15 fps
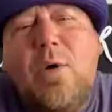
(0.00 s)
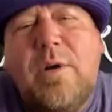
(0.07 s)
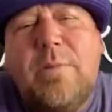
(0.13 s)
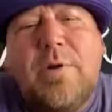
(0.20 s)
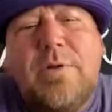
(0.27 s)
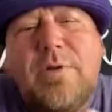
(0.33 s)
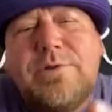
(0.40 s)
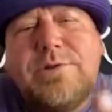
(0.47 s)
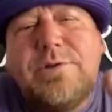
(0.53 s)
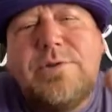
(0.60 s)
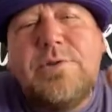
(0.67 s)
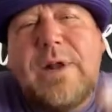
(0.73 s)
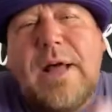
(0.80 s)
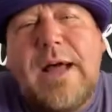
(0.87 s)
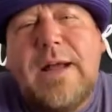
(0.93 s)
up, are those two
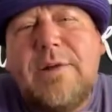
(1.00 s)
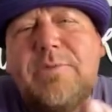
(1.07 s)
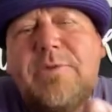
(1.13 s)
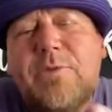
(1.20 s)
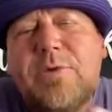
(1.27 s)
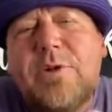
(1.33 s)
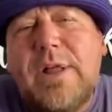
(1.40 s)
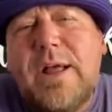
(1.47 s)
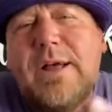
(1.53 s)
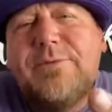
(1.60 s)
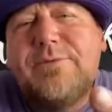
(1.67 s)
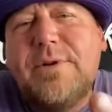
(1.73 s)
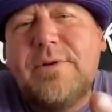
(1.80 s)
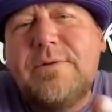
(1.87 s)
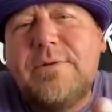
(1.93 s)
an item in real life
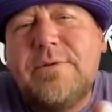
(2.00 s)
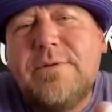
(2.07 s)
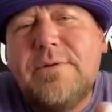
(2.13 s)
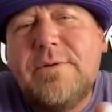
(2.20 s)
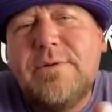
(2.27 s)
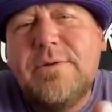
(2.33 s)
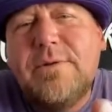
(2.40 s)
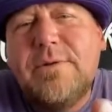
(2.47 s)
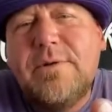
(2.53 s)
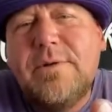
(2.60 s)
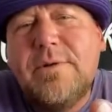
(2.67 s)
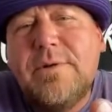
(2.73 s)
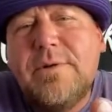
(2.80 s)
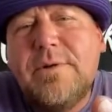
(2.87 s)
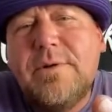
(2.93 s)
though?
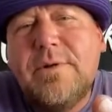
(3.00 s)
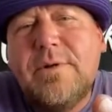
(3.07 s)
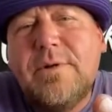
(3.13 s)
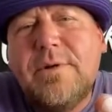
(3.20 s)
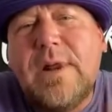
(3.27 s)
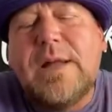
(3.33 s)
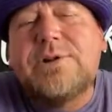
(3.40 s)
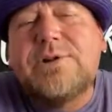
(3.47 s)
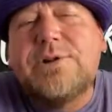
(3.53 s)
No. Not